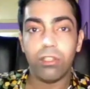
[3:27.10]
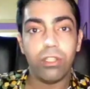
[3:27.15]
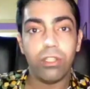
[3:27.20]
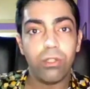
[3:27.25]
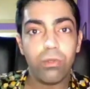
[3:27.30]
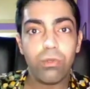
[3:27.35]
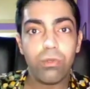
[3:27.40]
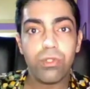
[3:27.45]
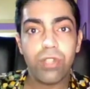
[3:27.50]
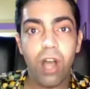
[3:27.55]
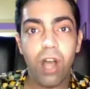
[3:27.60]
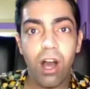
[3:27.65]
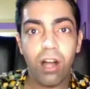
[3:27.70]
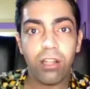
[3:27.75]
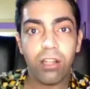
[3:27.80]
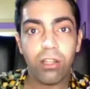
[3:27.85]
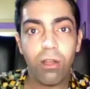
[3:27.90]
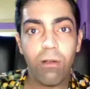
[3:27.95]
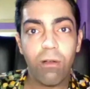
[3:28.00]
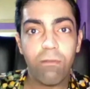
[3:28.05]
You lose
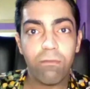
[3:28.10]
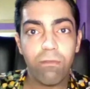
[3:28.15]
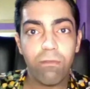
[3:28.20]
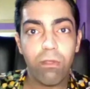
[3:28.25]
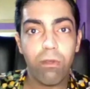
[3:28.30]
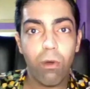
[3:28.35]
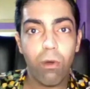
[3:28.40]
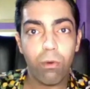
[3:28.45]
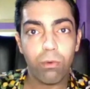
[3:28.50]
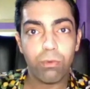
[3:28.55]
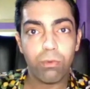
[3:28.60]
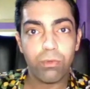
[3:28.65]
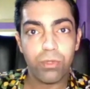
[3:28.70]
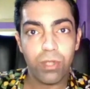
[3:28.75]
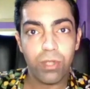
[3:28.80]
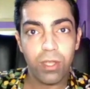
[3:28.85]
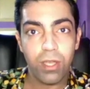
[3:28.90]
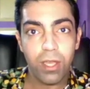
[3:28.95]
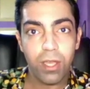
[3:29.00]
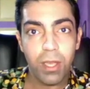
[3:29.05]
all of
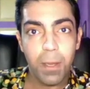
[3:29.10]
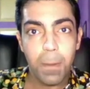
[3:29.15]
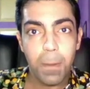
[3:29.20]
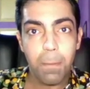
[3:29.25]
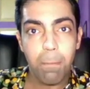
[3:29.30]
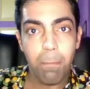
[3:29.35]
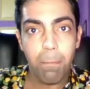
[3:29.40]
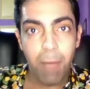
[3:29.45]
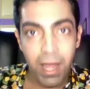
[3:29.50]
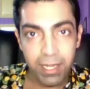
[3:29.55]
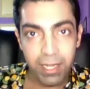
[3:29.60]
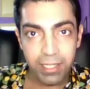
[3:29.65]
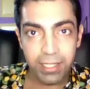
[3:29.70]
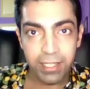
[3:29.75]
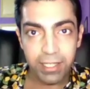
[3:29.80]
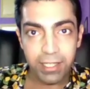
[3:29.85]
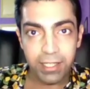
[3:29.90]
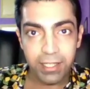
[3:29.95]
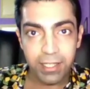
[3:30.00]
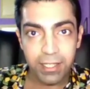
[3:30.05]
those
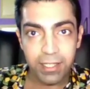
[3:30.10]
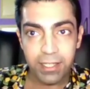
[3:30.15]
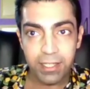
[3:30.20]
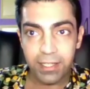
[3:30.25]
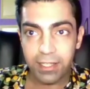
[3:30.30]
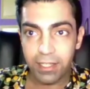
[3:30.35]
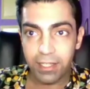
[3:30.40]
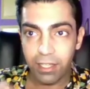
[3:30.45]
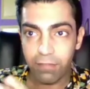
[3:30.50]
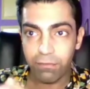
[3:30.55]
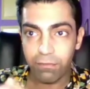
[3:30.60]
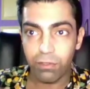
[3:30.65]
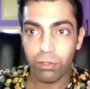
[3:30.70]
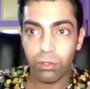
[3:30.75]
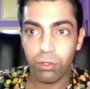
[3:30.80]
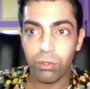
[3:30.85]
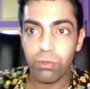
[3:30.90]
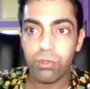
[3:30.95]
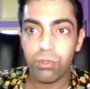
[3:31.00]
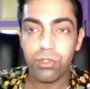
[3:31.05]
money if
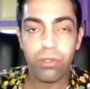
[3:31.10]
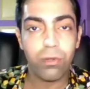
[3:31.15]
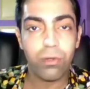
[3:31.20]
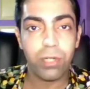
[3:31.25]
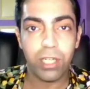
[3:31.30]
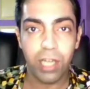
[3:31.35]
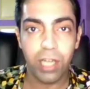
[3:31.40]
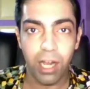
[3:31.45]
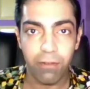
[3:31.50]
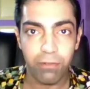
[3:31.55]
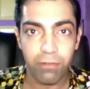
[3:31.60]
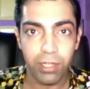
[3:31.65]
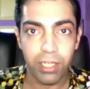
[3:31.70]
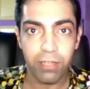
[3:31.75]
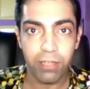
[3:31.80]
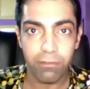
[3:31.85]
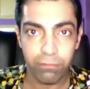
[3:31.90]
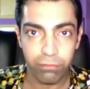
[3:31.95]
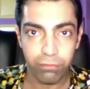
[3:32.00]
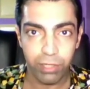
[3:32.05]
you lose your
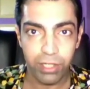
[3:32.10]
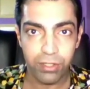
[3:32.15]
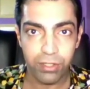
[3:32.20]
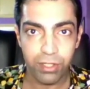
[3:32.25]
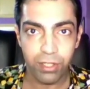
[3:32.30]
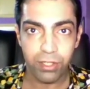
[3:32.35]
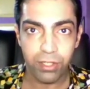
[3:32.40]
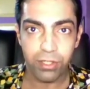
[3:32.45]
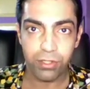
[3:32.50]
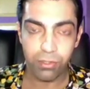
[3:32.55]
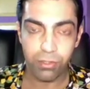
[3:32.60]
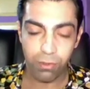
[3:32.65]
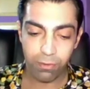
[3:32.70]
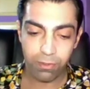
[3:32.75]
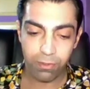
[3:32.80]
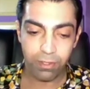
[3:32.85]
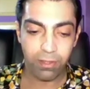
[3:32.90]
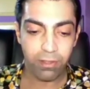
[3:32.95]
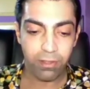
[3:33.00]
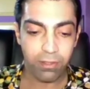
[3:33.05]
recovery phrase.
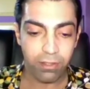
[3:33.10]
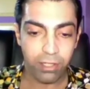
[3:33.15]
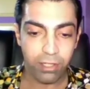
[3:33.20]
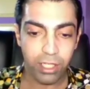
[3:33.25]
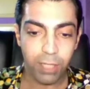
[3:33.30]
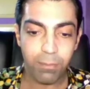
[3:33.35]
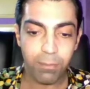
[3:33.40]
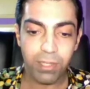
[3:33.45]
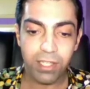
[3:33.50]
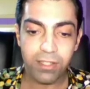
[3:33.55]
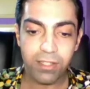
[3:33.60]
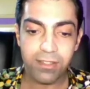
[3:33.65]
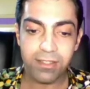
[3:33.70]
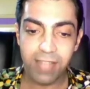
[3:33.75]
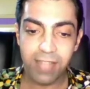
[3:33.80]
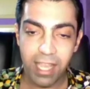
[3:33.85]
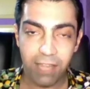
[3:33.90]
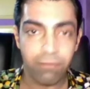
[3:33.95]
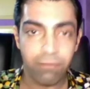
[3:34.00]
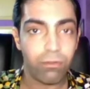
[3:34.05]
So keeping
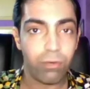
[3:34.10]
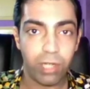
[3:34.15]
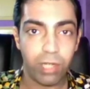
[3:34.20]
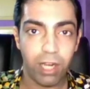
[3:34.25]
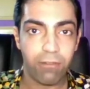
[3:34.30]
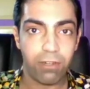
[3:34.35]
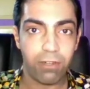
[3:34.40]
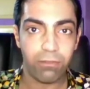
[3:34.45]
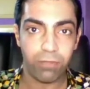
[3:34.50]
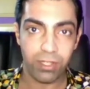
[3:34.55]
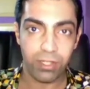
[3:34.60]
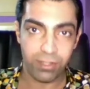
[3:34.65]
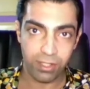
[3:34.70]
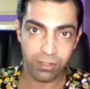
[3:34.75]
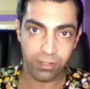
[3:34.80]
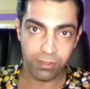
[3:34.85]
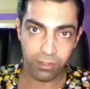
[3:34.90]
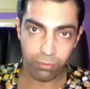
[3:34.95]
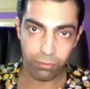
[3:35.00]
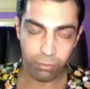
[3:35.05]
safe your recovery
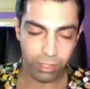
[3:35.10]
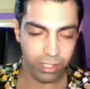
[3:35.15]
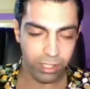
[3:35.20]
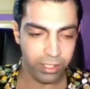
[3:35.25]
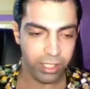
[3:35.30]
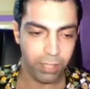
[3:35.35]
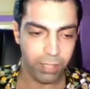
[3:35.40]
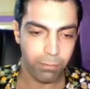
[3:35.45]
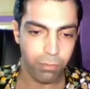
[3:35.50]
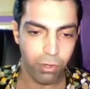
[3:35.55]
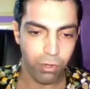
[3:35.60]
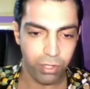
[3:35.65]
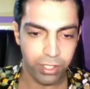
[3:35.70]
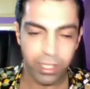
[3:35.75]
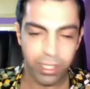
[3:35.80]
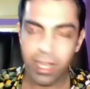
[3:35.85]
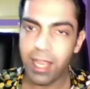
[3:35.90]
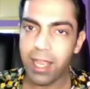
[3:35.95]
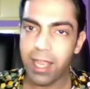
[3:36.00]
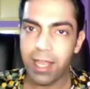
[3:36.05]
phrase is really
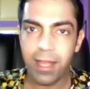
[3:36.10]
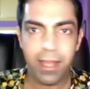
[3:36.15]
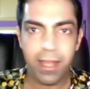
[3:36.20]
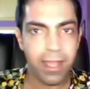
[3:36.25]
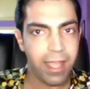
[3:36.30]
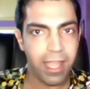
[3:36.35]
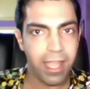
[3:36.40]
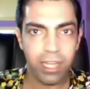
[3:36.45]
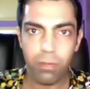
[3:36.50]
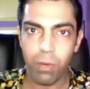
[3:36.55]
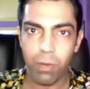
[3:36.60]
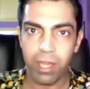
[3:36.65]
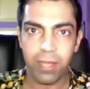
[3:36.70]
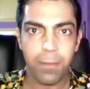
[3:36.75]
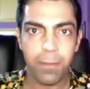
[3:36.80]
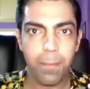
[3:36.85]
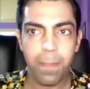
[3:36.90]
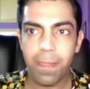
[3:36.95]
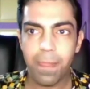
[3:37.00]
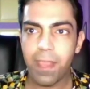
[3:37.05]
important.
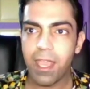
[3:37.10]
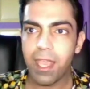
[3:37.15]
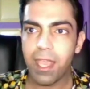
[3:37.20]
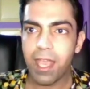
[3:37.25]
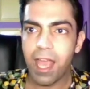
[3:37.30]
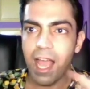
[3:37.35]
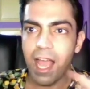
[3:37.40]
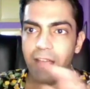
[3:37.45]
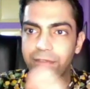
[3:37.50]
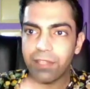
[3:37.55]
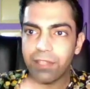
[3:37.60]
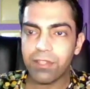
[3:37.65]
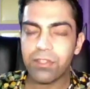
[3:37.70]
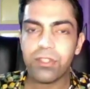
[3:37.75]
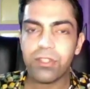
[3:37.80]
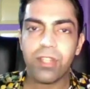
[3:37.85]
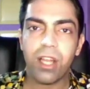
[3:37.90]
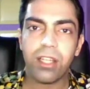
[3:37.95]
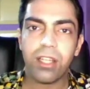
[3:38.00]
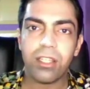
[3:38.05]
Anyway, after
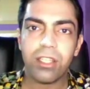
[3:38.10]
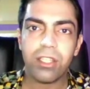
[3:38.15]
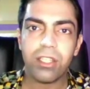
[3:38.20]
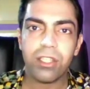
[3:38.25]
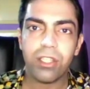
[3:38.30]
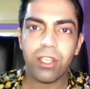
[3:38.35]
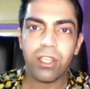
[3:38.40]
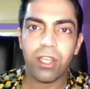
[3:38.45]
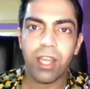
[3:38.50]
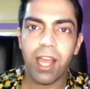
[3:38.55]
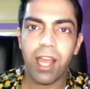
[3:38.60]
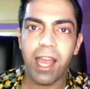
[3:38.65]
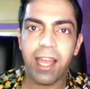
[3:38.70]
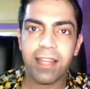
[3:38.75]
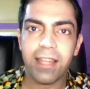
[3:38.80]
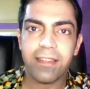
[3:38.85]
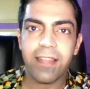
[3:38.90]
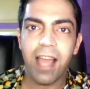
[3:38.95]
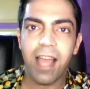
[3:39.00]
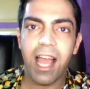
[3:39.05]
installing
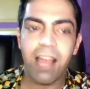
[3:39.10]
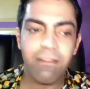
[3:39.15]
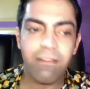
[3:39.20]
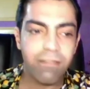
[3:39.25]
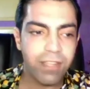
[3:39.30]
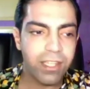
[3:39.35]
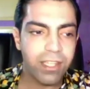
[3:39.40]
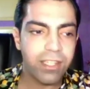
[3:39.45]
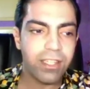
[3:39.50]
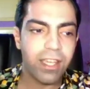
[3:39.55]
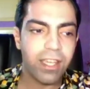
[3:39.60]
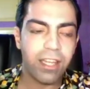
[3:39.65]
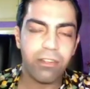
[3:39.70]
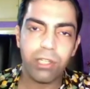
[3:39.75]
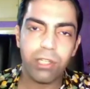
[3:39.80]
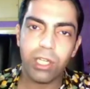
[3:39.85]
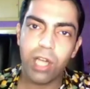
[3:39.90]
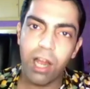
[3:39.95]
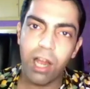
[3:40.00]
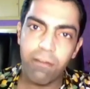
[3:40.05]
and having
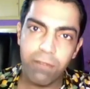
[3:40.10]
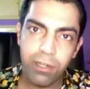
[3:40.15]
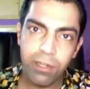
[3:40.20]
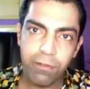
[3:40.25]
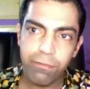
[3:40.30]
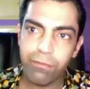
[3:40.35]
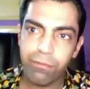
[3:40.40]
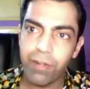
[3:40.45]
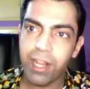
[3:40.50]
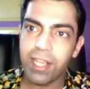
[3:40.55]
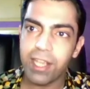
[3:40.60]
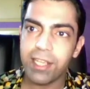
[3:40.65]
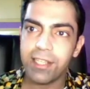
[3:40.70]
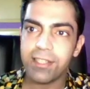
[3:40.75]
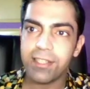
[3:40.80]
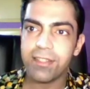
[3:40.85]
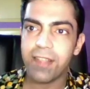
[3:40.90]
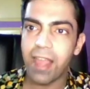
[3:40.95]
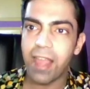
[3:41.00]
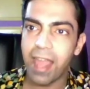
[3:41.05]
a recovery
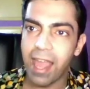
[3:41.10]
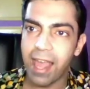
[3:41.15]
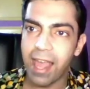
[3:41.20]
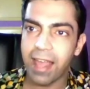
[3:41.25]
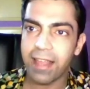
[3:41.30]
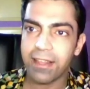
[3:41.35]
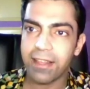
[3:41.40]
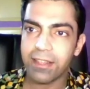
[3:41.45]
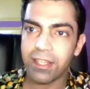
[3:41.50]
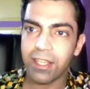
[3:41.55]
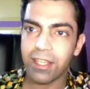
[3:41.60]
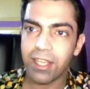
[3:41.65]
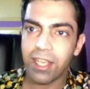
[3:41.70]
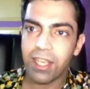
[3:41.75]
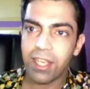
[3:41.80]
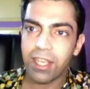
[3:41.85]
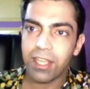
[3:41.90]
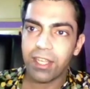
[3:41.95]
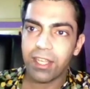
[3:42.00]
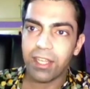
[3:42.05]
phrase and uh,
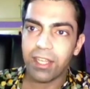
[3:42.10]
